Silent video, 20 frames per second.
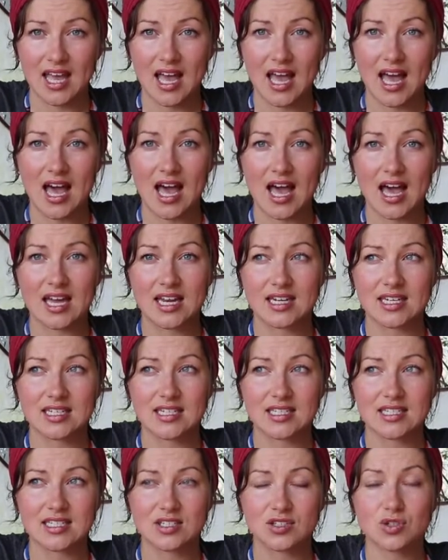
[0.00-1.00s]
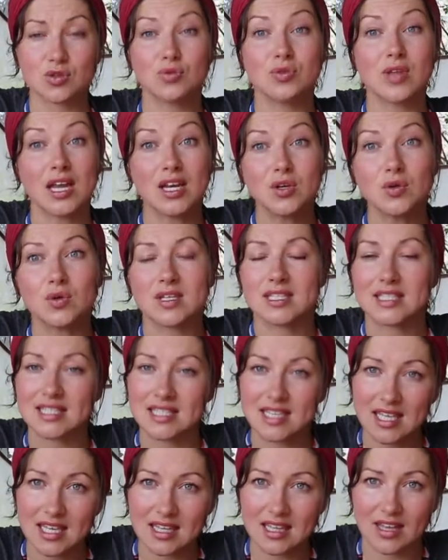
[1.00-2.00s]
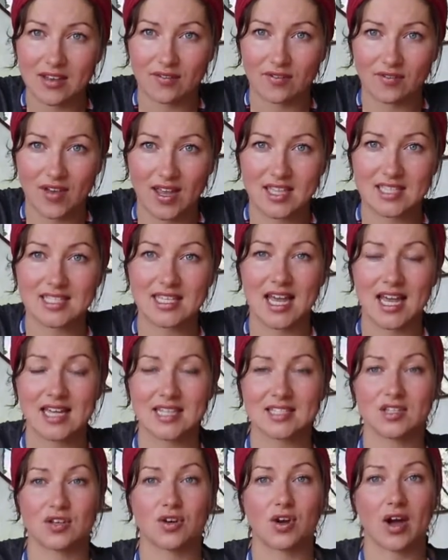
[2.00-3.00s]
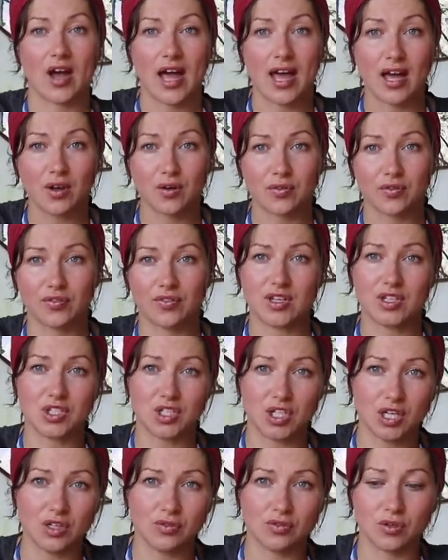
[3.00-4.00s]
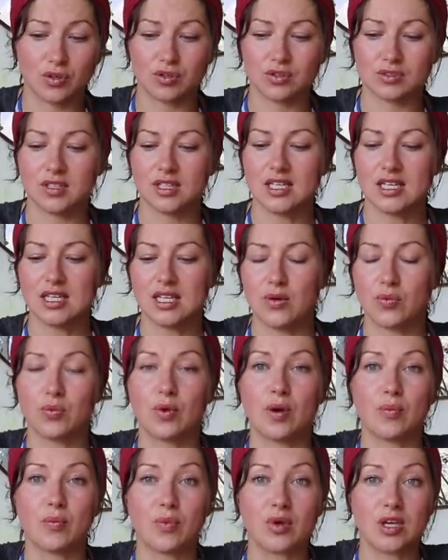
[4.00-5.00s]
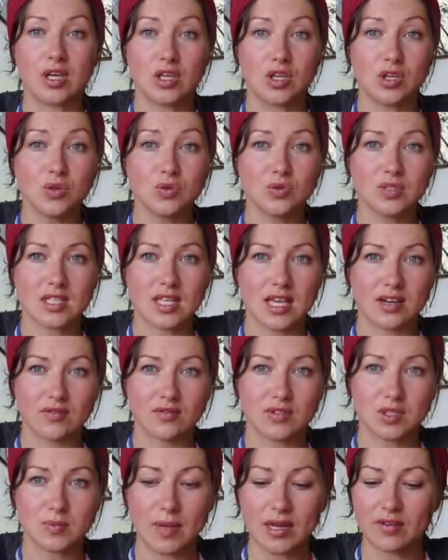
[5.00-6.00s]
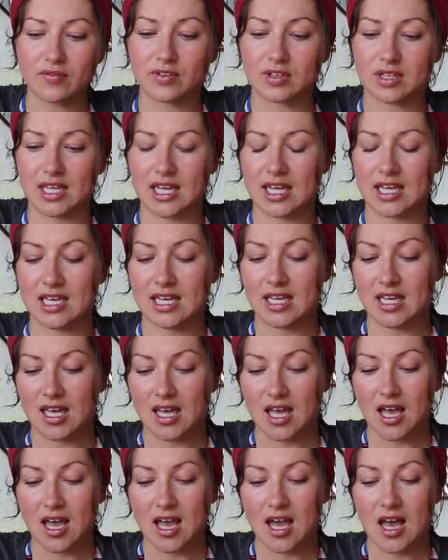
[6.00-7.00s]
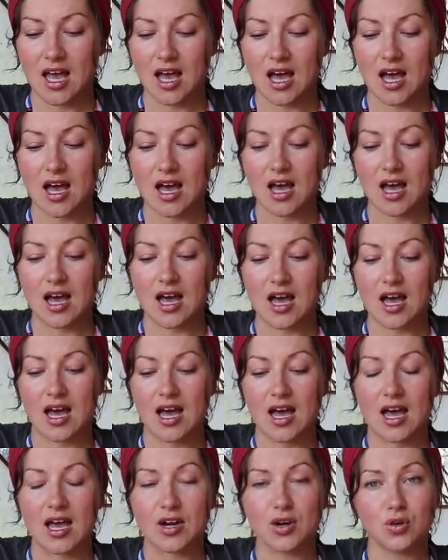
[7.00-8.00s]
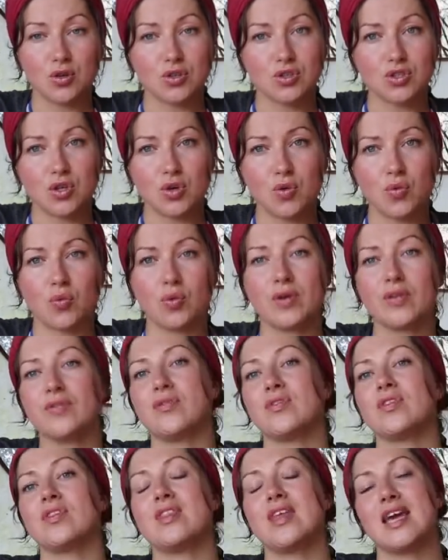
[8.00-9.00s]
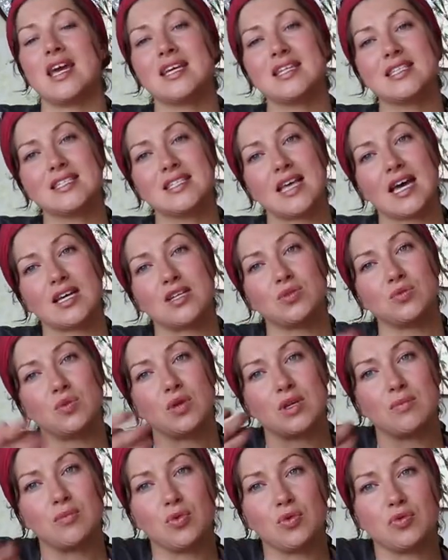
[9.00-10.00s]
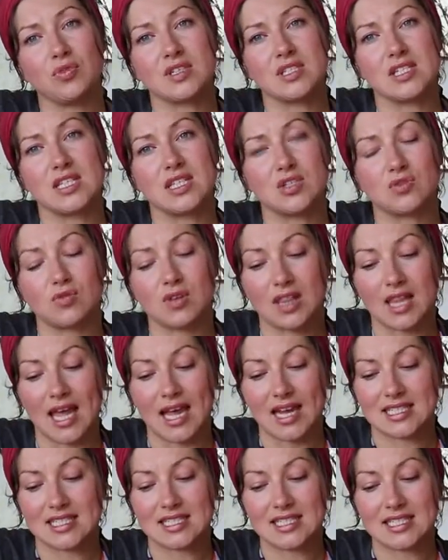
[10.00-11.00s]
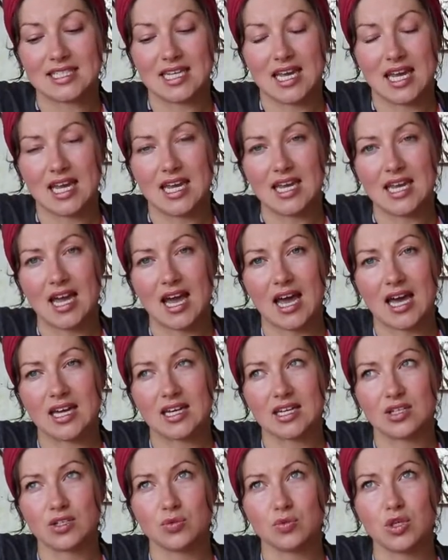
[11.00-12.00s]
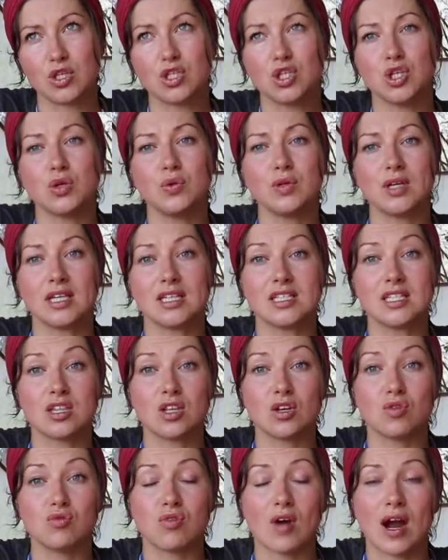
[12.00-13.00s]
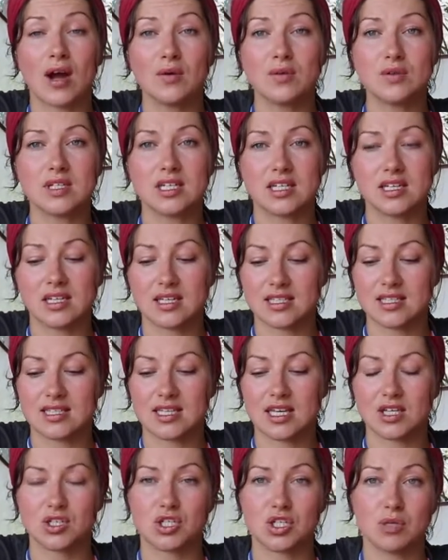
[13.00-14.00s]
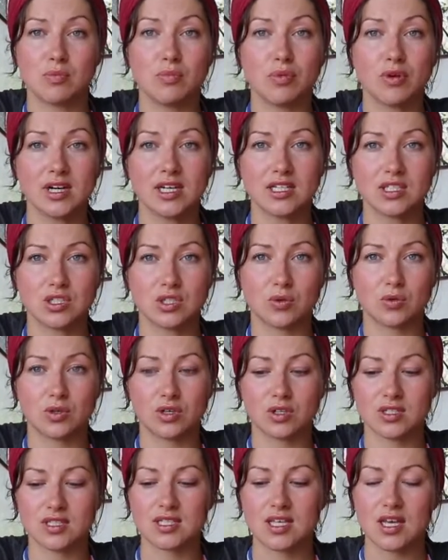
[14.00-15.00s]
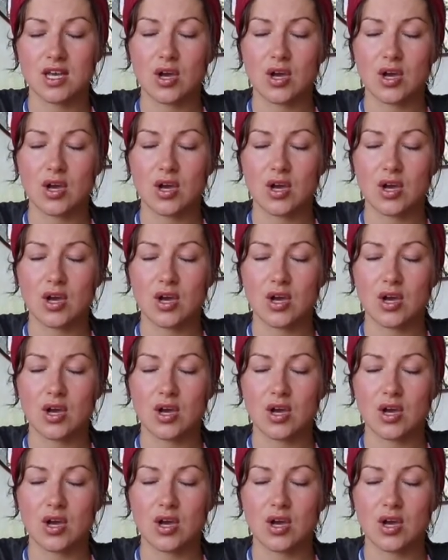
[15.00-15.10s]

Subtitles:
And so then you can see the effects it has on our health in general when we use it respectfully. And also with this, as we move into this relaxed state and we tune into the groundedness that she brings to us,